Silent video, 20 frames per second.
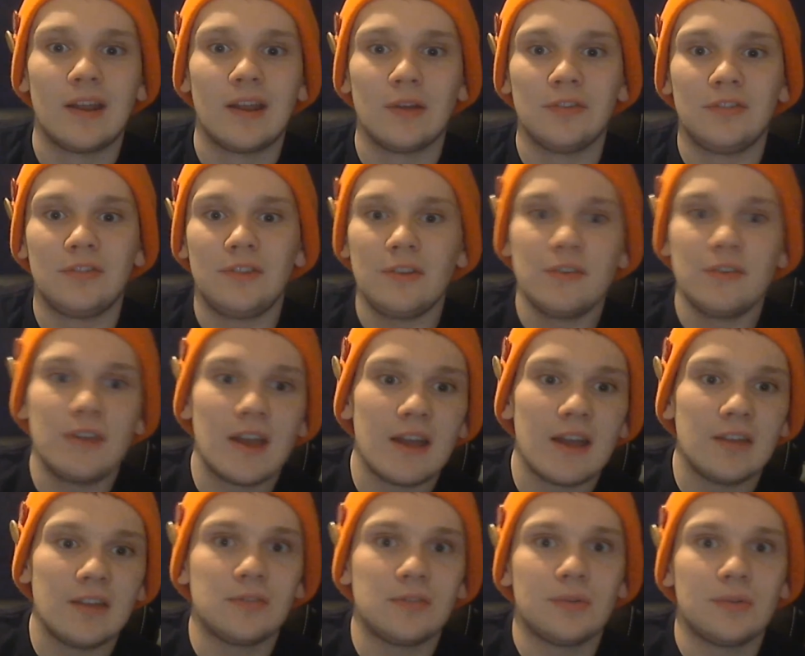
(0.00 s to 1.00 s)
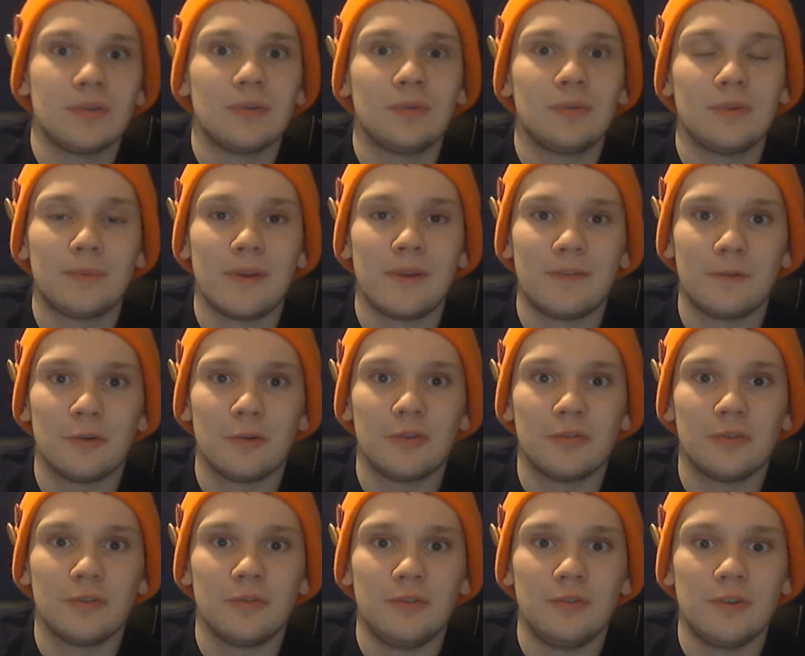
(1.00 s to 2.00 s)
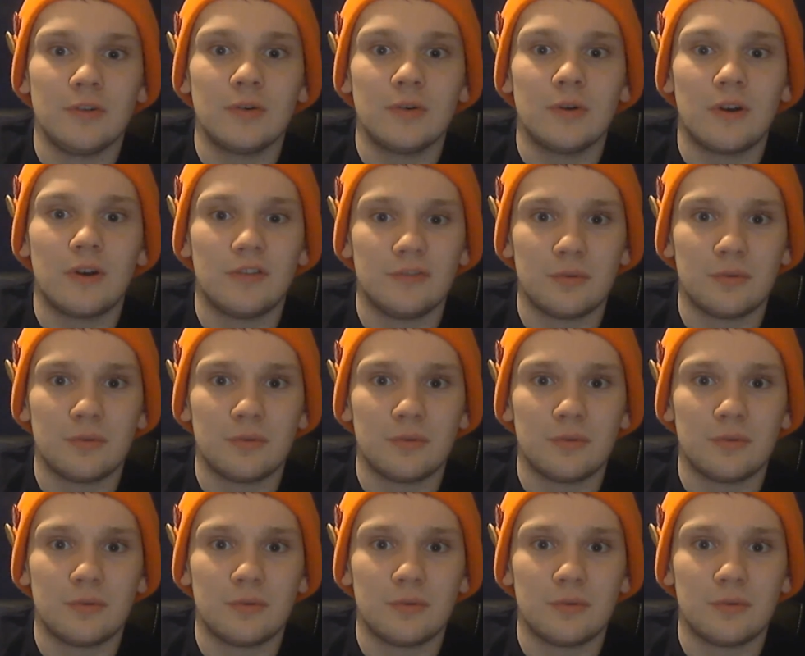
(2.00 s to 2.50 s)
and I'll see you guys with my first review of